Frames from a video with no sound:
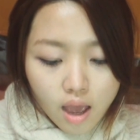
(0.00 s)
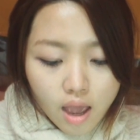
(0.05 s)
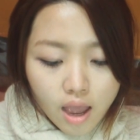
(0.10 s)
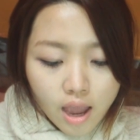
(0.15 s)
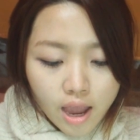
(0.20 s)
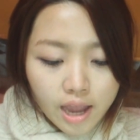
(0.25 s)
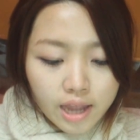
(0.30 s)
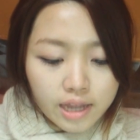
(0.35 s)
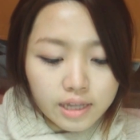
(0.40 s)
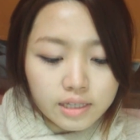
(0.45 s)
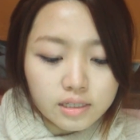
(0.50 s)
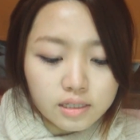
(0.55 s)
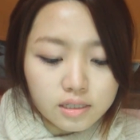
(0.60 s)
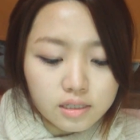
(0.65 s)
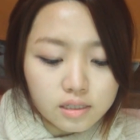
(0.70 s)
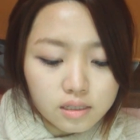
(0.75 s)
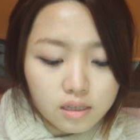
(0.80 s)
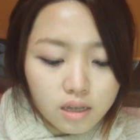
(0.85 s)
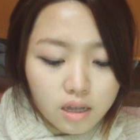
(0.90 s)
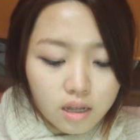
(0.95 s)

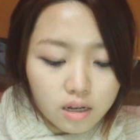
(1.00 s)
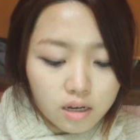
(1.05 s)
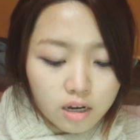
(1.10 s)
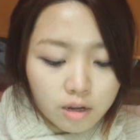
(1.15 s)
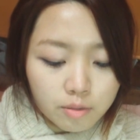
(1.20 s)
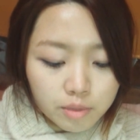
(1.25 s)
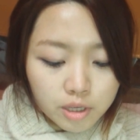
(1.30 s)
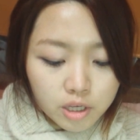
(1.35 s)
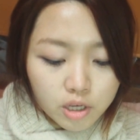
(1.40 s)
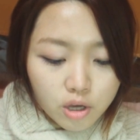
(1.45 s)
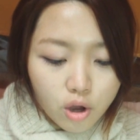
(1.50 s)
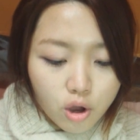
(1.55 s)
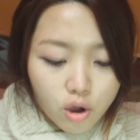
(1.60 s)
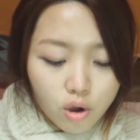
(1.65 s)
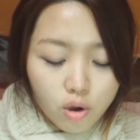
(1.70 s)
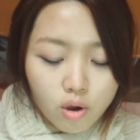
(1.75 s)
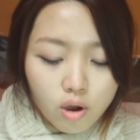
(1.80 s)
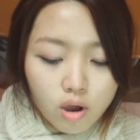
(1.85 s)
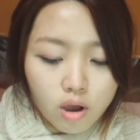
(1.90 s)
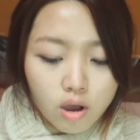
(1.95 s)
And let me
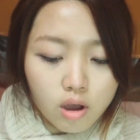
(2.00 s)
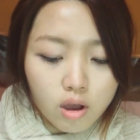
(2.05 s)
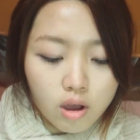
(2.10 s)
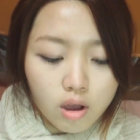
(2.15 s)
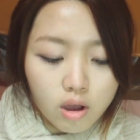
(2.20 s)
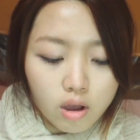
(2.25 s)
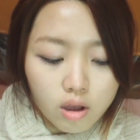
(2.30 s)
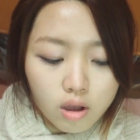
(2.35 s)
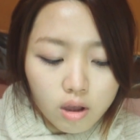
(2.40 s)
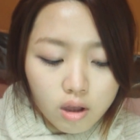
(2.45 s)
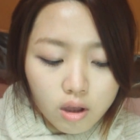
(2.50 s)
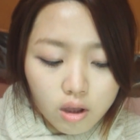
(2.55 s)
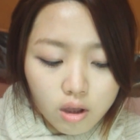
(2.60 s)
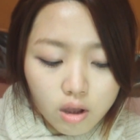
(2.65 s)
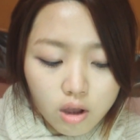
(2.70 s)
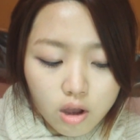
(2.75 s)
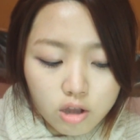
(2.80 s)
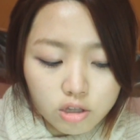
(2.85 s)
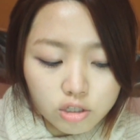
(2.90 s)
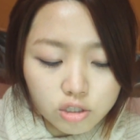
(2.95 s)
go
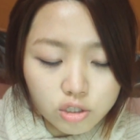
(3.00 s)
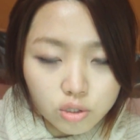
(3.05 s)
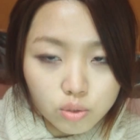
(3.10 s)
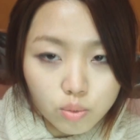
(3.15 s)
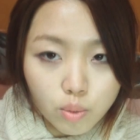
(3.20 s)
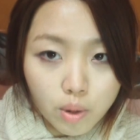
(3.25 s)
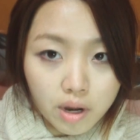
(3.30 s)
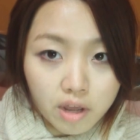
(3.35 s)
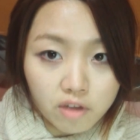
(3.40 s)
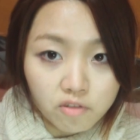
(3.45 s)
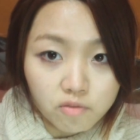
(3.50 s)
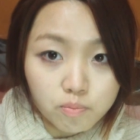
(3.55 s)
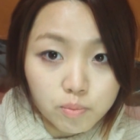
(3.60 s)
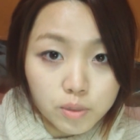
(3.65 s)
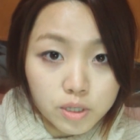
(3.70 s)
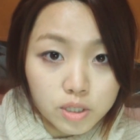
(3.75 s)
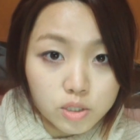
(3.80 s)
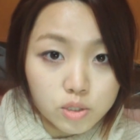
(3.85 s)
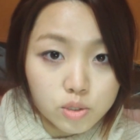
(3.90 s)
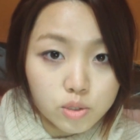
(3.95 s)
on to what I've
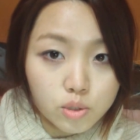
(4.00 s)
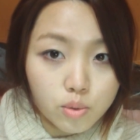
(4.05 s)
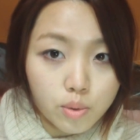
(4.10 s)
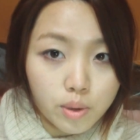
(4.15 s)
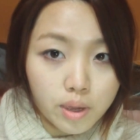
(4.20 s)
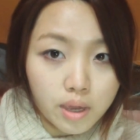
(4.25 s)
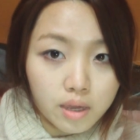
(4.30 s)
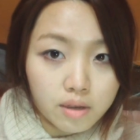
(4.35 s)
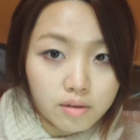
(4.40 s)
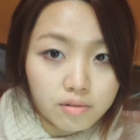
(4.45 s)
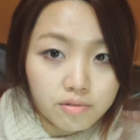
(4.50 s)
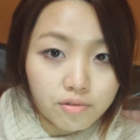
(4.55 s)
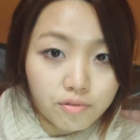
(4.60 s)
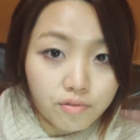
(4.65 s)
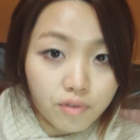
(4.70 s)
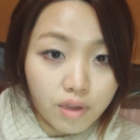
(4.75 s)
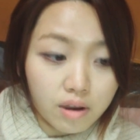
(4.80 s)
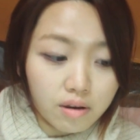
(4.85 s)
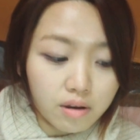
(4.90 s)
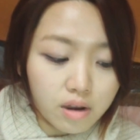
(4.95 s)
been doing
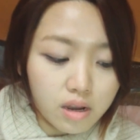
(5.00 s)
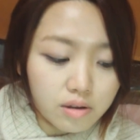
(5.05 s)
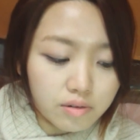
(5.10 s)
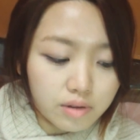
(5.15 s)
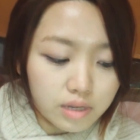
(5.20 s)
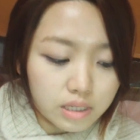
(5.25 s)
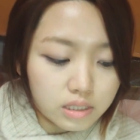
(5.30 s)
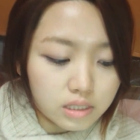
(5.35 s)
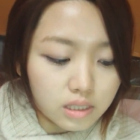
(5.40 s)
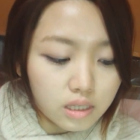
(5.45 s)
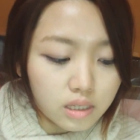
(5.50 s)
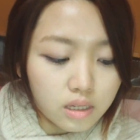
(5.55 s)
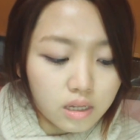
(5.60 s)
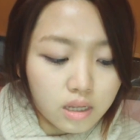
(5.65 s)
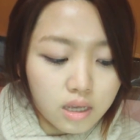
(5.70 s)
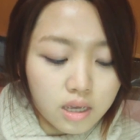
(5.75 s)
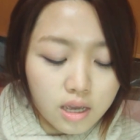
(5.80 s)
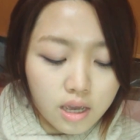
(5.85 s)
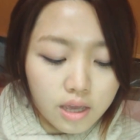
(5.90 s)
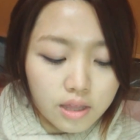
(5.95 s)
very
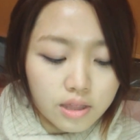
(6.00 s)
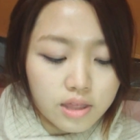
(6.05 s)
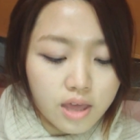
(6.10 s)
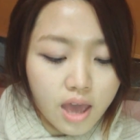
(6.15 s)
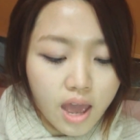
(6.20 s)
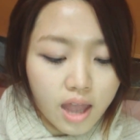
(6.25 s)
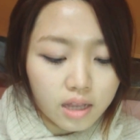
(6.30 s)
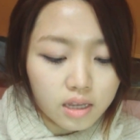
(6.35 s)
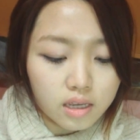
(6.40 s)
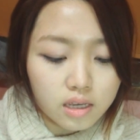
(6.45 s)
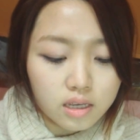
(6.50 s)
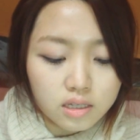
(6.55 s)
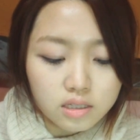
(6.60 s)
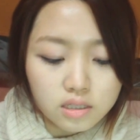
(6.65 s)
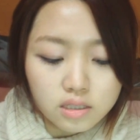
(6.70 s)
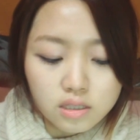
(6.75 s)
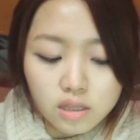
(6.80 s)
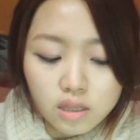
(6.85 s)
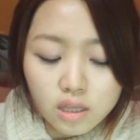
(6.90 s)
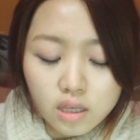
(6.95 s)
recently, and that
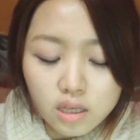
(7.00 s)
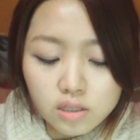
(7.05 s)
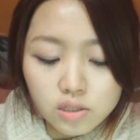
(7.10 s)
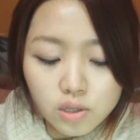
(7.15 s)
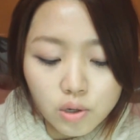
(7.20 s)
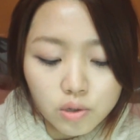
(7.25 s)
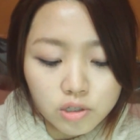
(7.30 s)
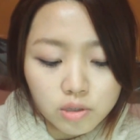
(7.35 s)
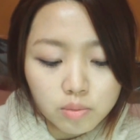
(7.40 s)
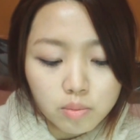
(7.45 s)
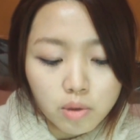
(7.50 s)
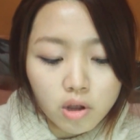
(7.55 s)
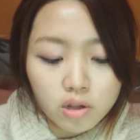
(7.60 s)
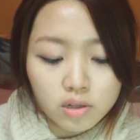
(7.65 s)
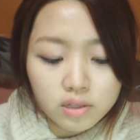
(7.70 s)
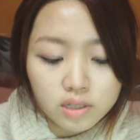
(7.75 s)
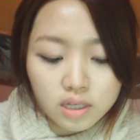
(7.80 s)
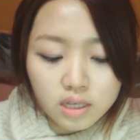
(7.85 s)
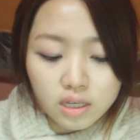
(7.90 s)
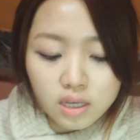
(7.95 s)
is the
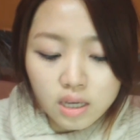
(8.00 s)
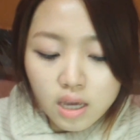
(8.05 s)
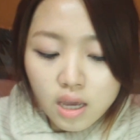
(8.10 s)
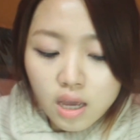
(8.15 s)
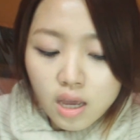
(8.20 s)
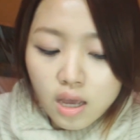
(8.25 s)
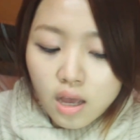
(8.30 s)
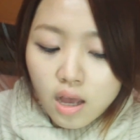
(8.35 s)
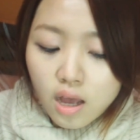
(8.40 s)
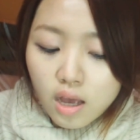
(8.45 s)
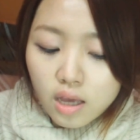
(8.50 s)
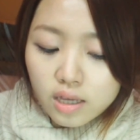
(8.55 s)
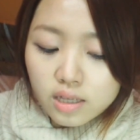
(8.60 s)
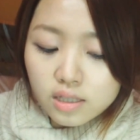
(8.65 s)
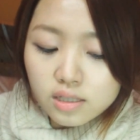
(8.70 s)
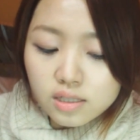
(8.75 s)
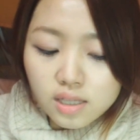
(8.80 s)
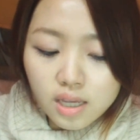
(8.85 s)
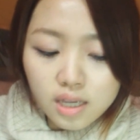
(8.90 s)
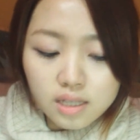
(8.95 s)
Moly
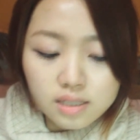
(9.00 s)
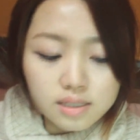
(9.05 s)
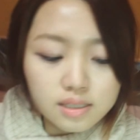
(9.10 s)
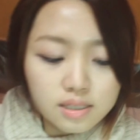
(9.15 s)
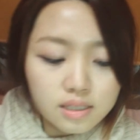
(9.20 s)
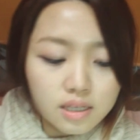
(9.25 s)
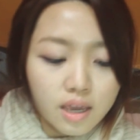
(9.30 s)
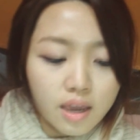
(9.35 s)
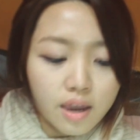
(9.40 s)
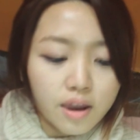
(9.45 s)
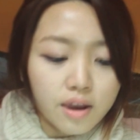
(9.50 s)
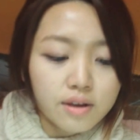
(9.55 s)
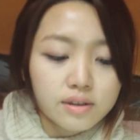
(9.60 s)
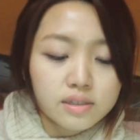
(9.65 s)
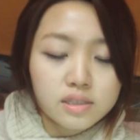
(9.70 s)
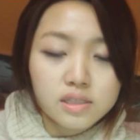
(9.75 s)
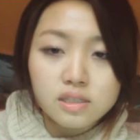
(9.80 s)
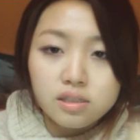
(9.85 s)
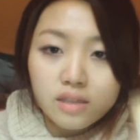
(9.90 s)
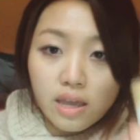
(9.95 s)
Intense Care
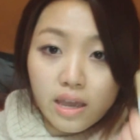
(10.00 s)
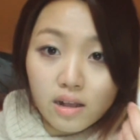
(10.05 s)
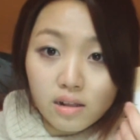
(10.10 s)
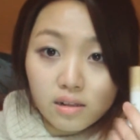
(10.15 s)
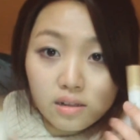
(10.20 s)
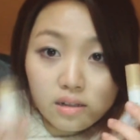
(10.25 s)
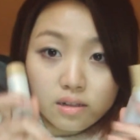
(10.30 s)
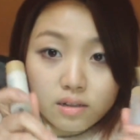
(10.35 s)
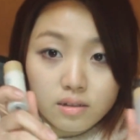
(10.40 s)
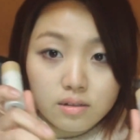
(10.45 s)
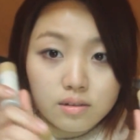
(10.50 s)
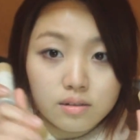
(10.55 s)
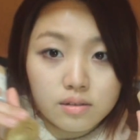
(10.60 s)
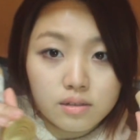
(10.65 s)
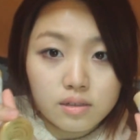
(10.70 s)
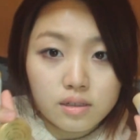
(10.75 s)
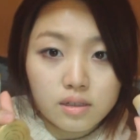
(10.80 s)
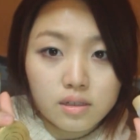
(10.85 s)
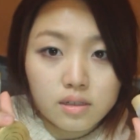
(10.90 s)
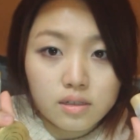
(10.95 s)
Snail
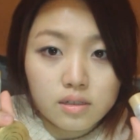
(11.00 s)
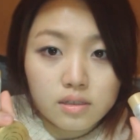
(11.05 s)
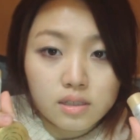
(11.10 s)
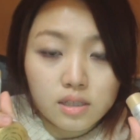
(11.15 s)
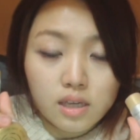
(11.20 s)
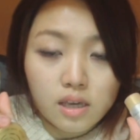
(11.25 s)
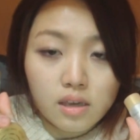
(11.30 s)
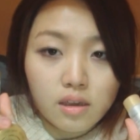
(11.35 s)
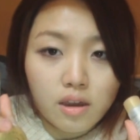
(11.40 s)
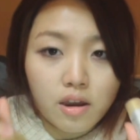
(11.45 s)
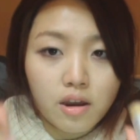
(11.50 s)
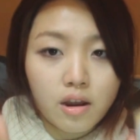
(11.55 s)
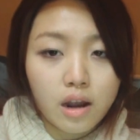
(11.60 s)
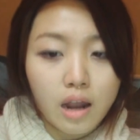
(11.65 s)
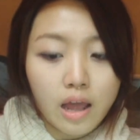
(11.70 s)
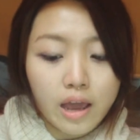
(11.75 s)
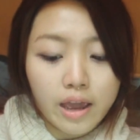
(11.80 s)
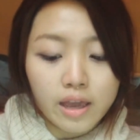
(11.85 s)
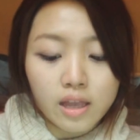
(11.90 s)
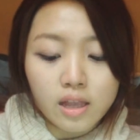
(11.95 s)
skincare
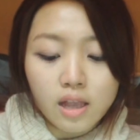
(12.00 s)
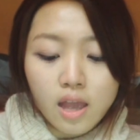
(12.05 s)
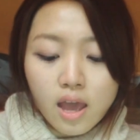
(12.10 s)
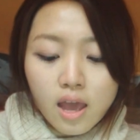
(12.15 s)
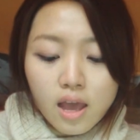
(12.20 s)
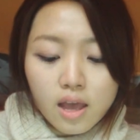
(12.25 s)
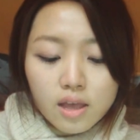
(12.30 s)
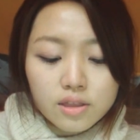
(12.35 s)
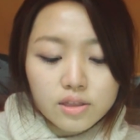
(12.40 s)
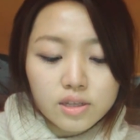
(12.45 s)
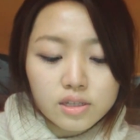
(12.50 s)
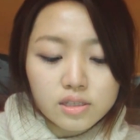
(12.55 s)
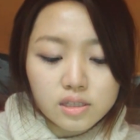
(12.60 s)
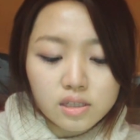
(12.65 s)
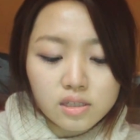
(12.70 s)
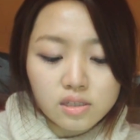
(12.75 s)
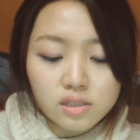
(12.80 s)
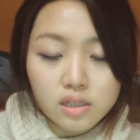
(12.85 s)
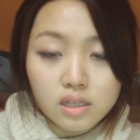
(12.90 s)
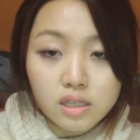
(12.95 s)
line. This
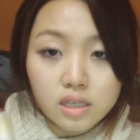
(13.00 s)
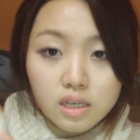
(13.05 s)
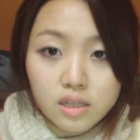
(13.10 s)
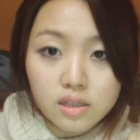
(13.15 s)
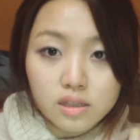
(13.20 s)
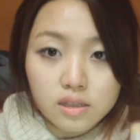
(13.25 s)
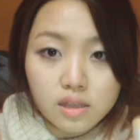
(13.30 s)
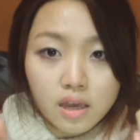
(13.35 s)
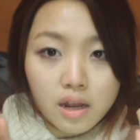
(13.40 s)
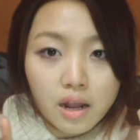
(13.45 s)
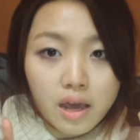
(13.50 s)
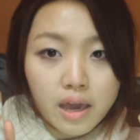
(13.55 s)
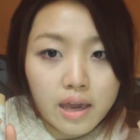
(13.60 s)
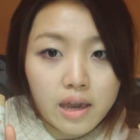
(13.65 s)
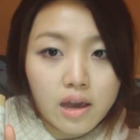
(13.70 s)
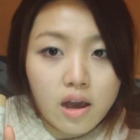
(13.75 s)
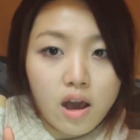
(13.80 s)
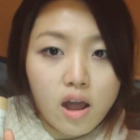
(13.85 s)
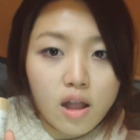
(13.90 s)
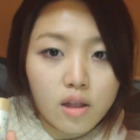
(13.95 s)
is a kit that I
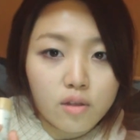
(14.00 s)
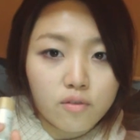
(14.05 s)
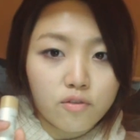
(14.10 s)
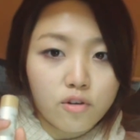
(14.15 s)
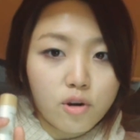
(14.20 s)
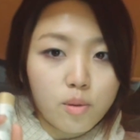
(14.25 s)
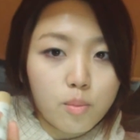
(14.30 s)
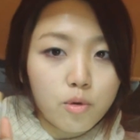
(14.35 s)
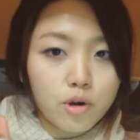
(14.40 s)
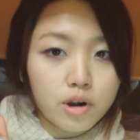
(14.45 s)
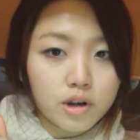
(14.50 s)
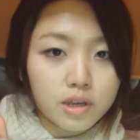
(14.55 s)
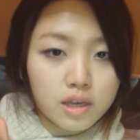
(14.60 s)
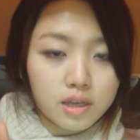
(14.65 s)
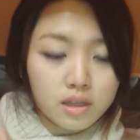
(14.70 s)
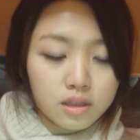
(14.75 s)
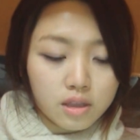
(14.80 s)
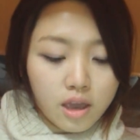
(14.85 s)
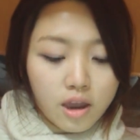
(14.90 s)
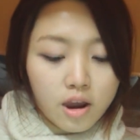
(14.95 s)
got from
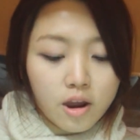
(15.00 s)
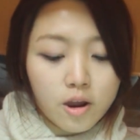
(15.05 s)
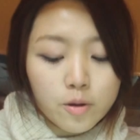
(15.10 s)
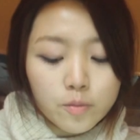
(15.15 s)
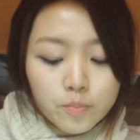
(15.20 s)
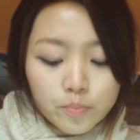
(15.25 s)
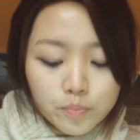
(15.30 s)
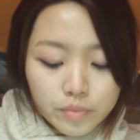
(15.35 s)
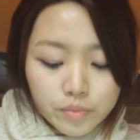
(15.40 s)
working there.